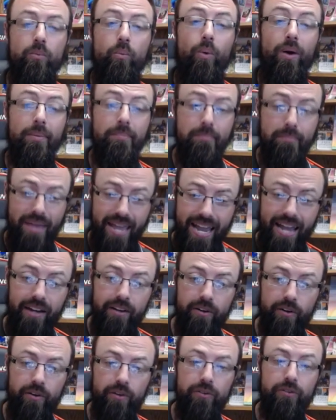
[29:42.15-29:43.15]
What
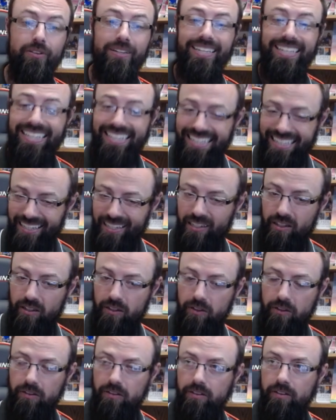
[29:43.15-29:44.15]
matters
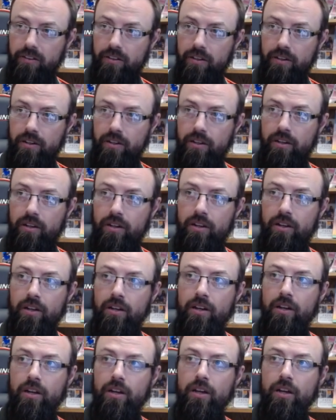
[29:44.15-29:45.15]
is
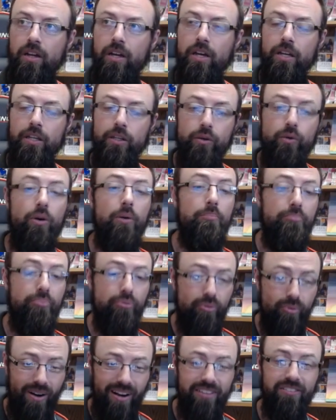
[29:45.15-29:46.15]
your
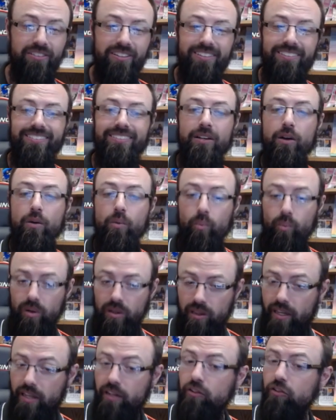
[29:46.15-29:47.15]
present
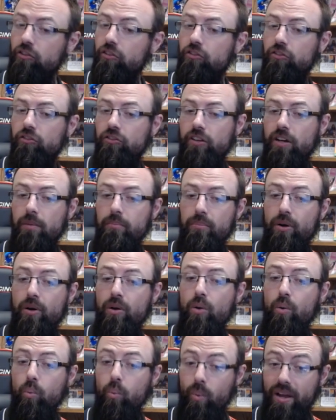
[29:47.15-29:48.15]
relationship
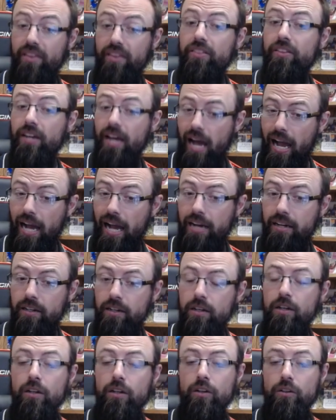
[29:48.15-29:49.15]
with God.
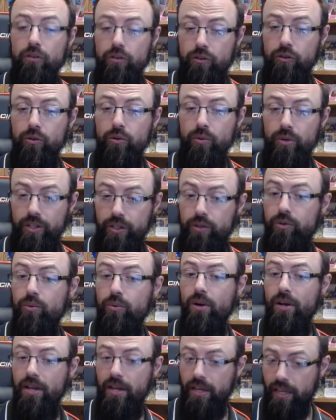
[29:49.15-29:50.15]
Do you
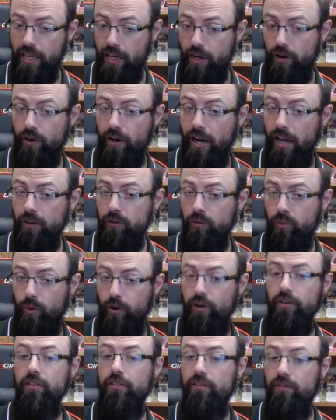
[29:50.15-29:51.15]
hear God's
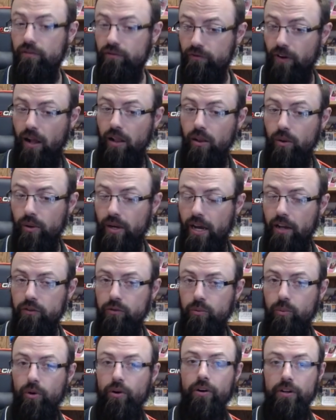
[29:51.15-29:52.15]
word? follow God's
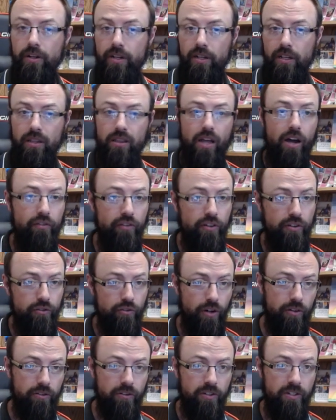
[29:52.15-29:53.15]
word, love and
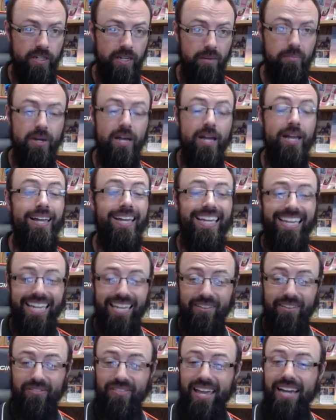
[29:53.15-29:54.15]
trust in Him.
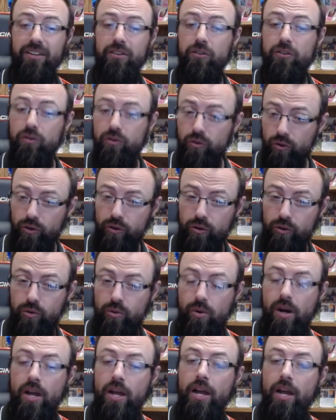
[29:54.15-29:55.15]
If that is
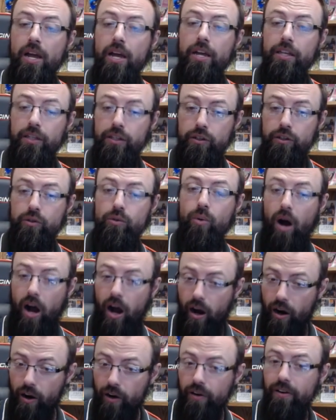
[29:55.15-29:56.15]
true, you
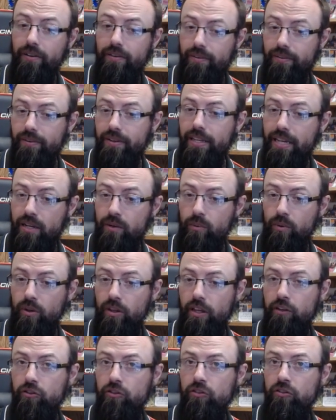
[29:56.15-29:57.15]
are in
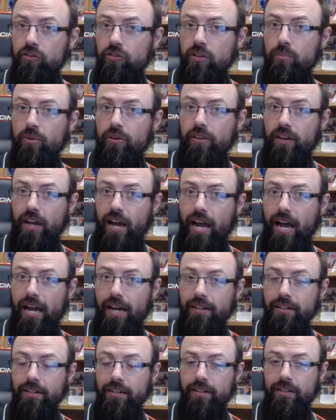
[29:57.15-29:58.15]
relationship with
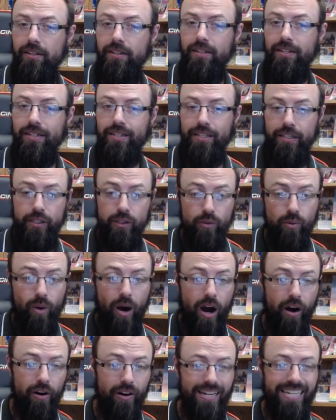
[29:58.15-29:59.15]
God, you
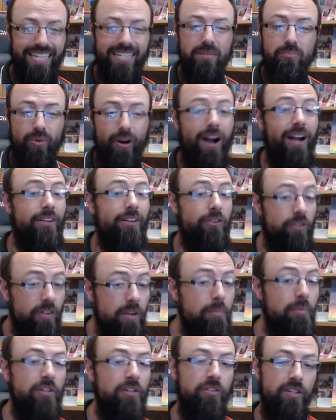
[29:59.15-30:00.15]
are in
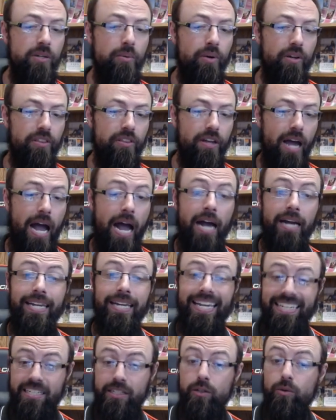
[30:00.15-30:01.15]
proximity with God,
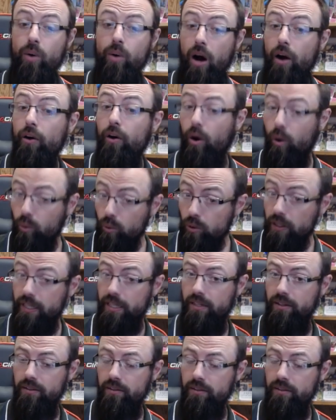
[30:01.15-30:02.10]
and you are holy.